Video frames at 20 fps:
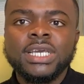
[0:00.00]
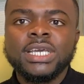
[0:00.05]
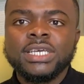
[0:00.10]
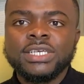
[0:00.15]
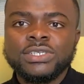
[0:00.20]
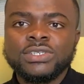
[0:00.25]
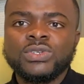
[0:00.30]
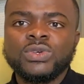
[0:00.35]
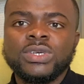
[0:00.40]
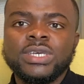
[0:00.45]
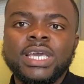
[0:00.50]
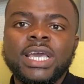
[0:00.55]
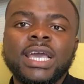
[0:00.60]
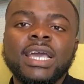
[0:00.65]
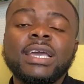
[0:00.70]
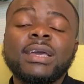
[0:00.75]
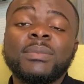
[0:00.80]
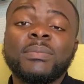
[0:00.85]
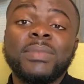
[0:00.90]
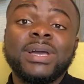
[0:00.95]
So yeah,
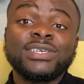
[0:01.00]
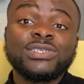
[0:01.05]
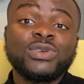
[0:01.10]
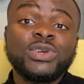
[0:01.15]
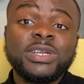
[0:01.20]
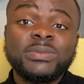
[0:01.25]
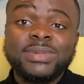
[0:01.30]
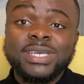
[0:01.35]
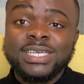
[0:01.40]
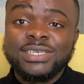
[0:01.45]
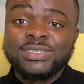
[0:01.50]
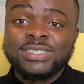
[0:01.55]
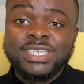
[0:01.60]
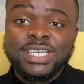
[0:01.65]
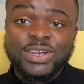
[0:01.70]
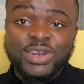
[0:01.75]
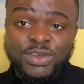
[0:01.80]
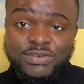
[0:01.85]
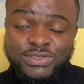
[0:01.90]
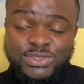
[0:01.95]
my story begins with
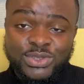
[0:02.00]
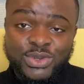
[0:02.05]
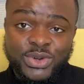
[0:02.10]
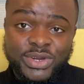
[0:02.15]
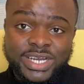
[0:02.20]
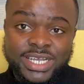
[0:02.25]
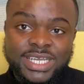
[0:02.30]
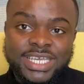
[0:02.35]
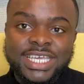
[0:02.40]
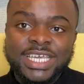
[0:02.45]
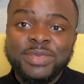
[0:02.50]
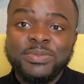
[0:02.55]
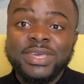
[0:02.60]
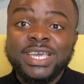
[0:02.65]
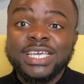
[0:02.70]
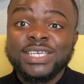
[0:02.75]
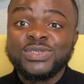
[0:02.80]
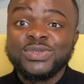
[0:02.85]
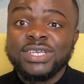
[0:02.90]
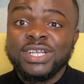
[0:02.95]
a love story. It
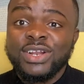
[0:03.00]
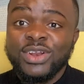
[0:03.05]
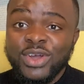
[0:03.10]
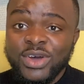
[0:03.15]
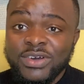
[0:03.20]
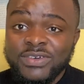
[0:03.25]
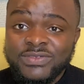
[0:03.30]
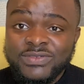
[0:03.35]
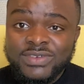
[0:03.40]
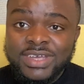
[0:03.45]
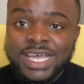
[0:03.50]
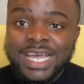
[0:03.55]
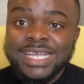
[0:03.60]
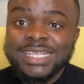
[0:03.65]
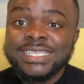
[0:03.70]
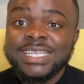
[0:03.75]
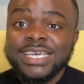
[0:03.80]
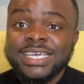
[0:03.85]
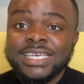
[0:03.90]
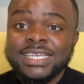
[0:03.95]
begins with love and
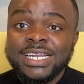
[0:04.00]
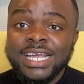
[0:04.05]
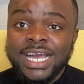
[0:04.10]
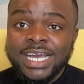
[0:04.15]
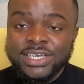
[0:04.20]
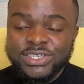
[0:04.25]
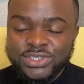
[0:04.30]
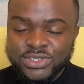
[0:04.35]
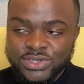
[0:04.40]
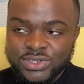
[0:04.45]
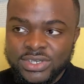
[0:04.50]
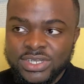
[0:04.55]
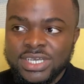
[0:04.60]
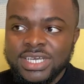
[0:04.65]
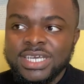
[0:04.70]
taking action.